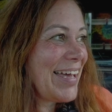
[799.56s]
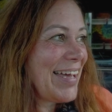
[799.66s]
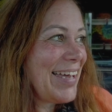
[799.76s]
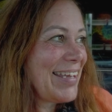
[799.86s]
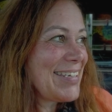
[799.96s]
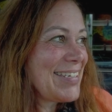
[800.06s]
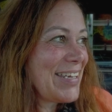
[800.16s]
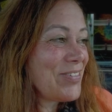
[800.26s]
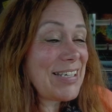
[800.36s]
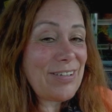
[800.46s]
And
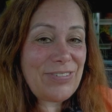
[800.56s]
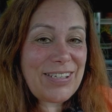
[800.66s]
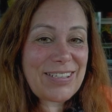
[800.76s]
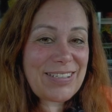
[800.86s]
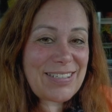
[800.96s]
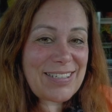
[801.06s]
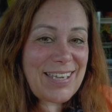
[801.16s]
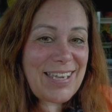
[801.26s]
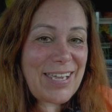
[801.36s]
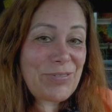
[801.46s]
it was lovely
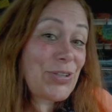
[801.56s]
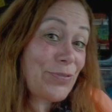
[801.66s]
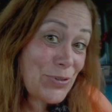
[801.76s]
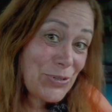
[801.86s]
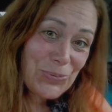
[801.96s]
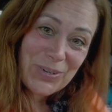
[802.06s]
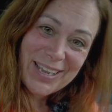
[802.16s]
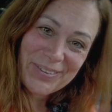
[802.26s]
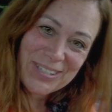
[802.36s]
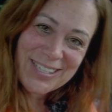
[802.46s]
that I was the first one
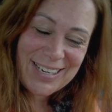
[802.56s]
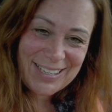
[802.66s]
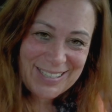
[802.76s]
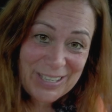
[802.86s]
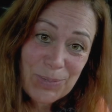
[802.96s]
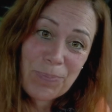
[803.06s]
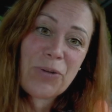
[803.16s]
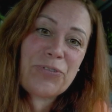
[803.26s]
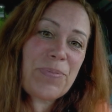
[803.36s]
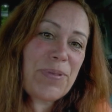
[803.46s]
out to the lighthouse,
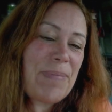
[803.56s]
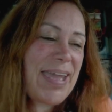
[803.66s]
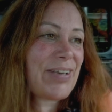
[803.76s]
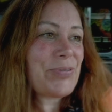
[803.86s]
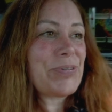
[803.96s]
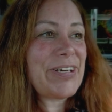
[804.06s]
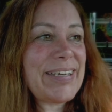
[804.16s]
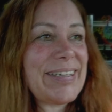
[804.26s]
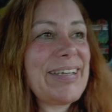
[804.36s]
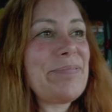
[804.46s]
apart from the men who were
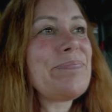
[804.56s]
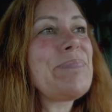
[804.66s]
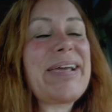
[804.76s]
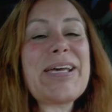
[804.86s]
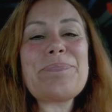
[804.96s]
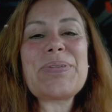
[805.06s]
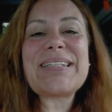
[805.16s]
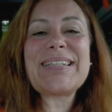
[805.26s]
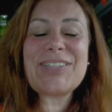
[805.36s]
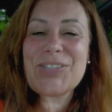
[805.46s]
in
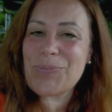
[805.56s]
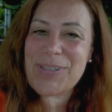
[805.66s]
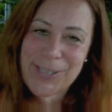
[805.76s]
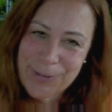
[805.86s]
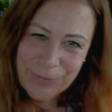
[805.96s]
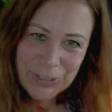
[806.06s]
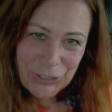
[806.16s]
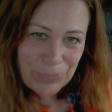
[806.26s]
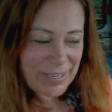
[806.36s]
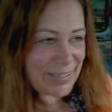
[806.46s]
pickups. I don't know whether they were
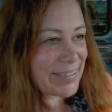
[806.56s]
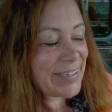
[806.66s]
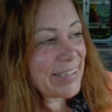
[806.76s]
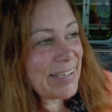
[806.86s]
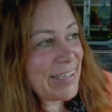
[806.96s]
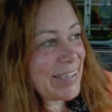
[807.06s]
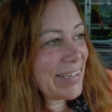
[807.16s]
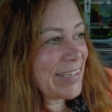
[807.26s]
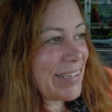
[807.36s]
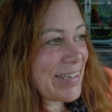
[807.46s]
fishermen
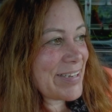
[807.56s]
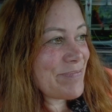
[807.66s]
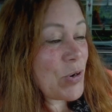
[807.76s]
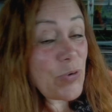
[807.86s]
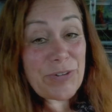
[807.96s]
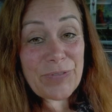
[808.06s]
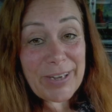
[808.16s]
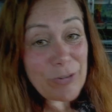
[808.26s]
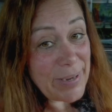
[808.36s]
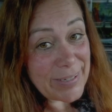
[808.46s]
or
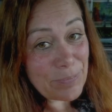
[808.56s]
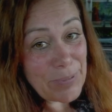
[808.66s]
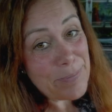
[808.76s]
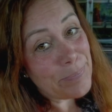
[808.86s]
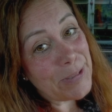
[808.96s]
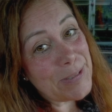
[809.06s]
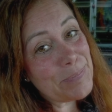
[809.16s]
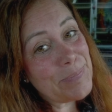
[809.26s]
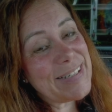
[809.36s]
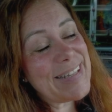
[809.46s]
environmental people,
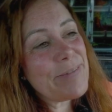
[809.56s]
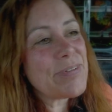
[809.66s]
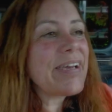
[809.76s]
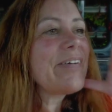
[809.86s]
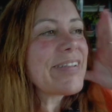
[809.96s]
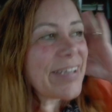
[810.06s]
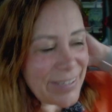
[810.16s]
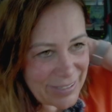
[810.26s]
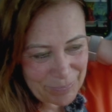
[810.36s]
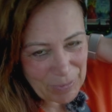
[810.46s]
but they were there in
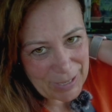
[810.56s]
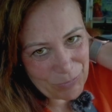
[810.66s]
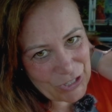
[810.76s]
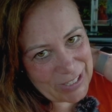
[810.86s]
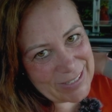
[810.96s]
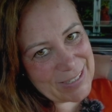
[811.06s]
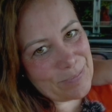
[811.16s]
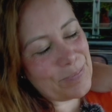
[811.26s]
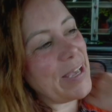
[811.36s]
their pickup trucks.